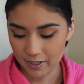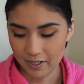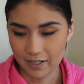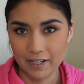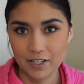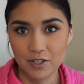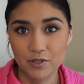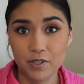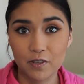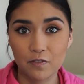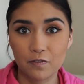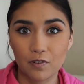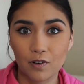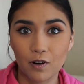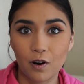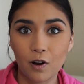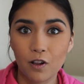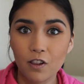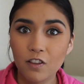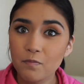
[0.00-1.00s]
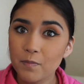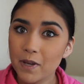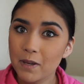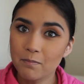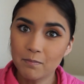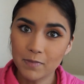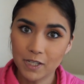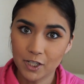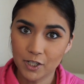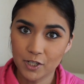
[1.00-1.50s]
and I use it for all of my
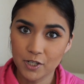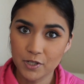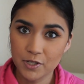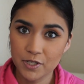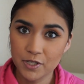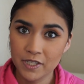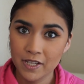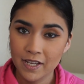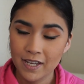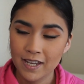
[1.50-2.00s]
mirrors.